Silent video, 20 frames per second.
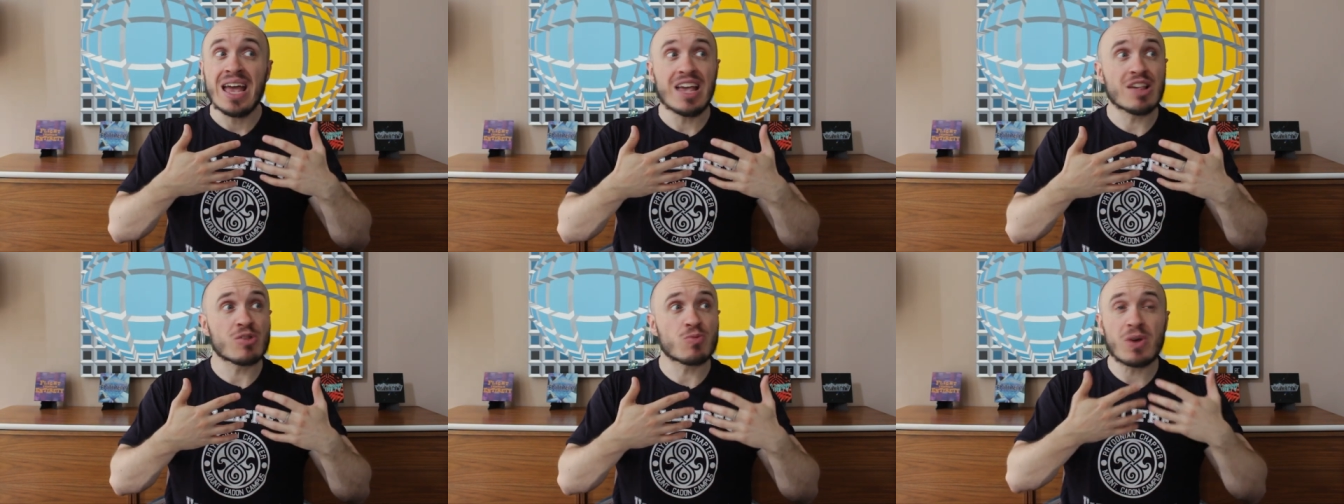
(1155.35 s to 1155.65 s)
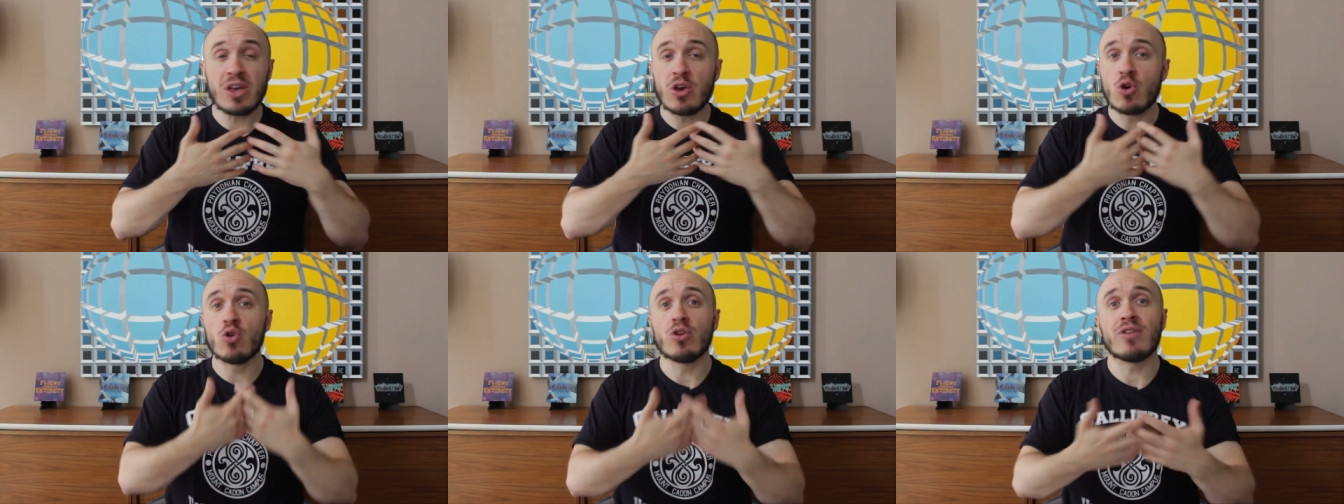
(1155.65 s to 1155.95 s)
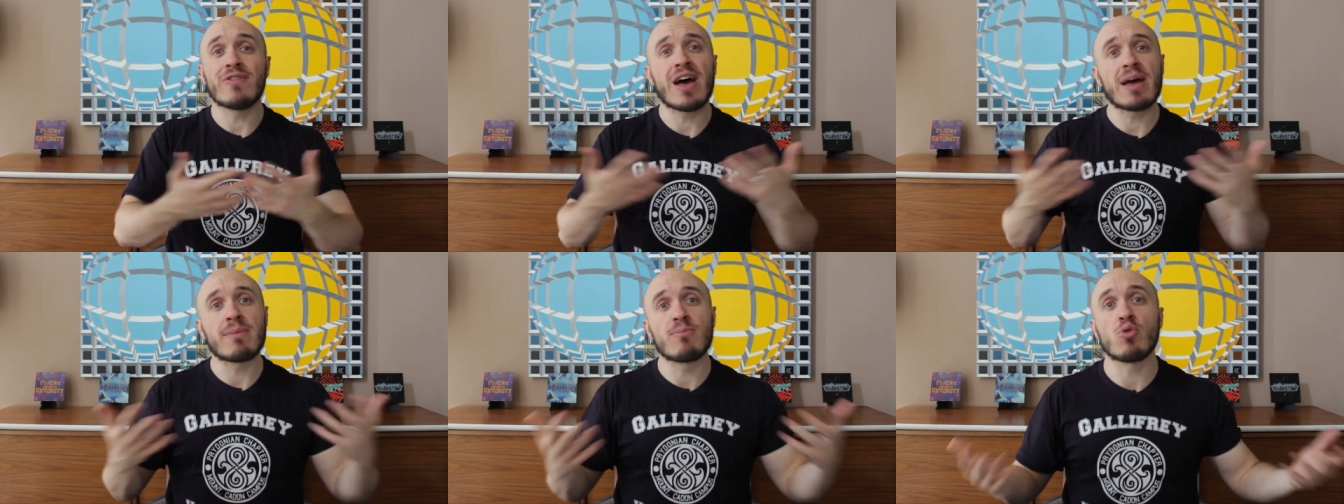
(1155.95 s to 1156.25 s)
is we
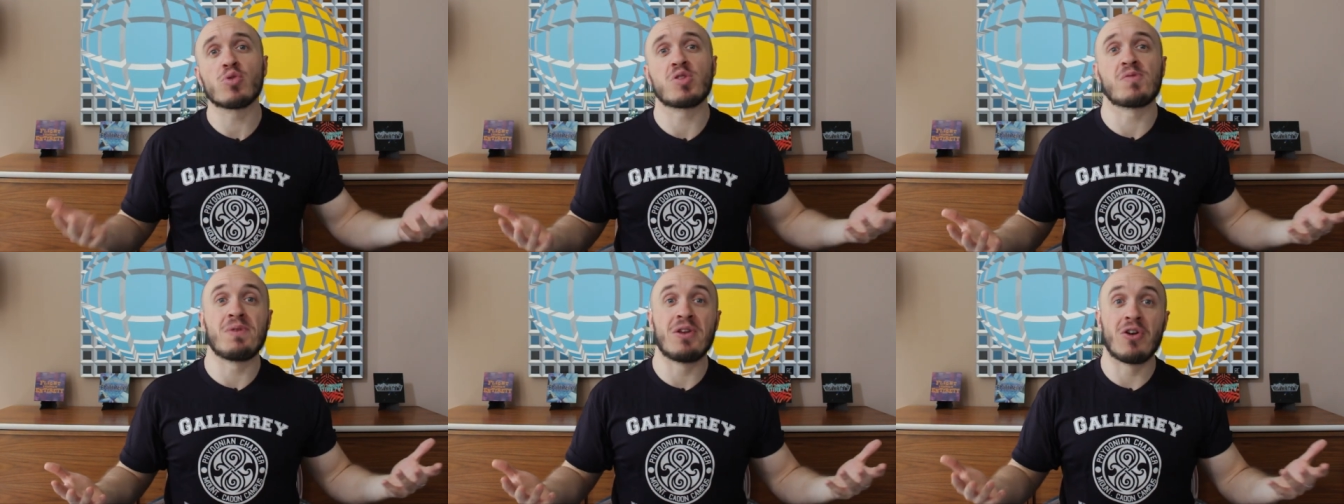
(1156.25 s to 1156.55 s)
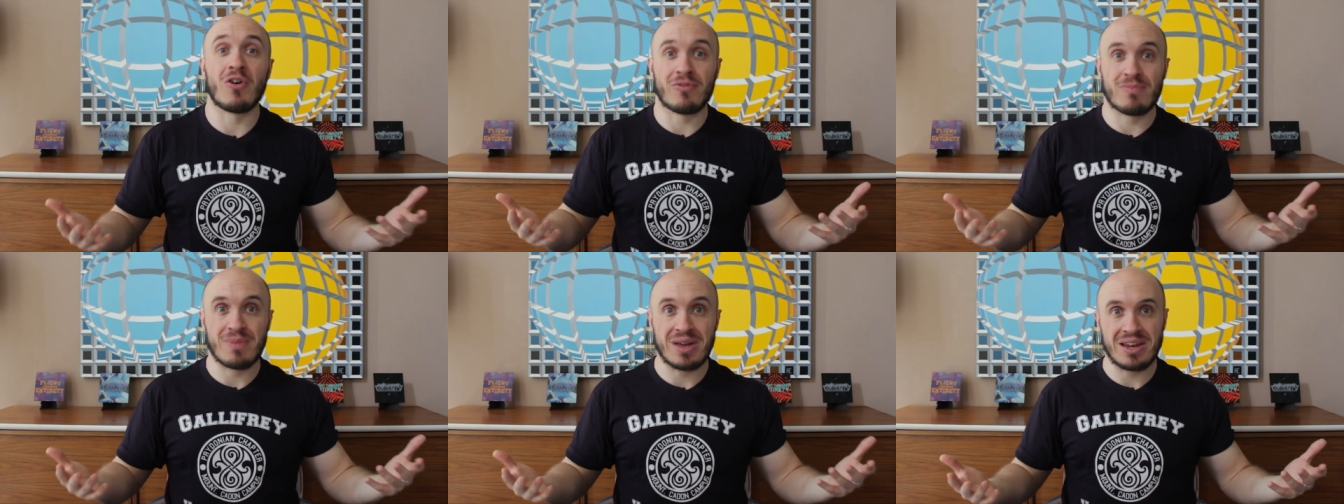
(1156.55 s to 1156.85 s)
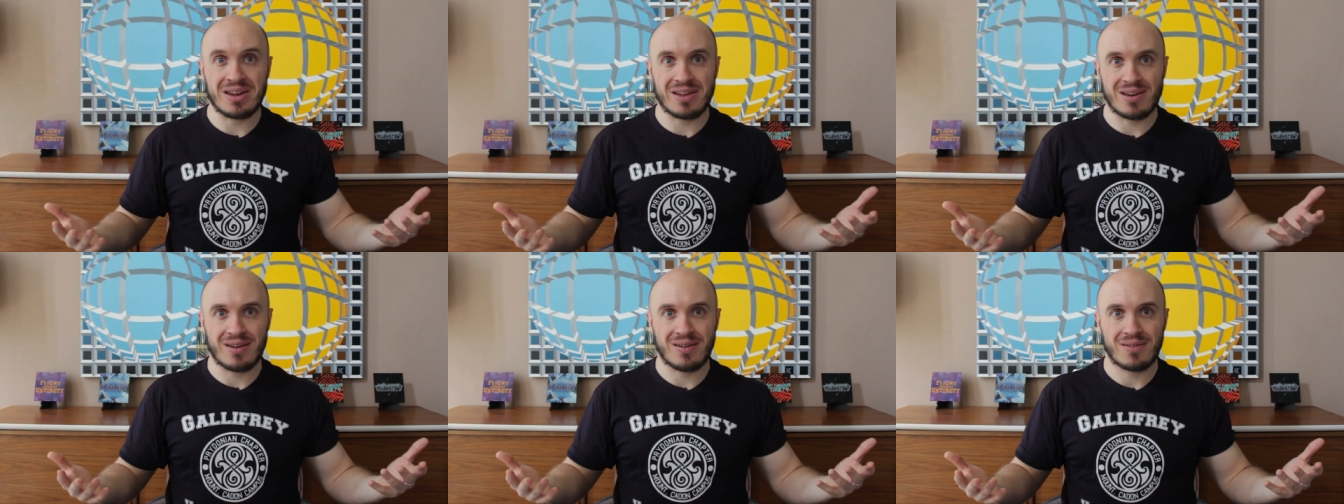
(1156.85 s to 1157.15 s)
could have had more spin-off
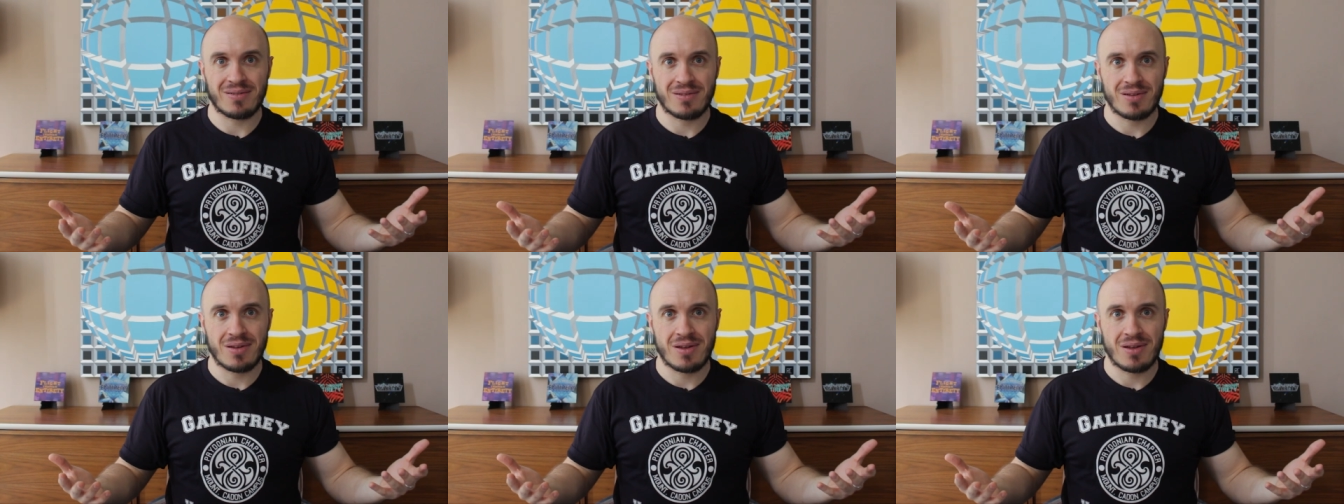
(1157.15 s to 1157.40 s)
media.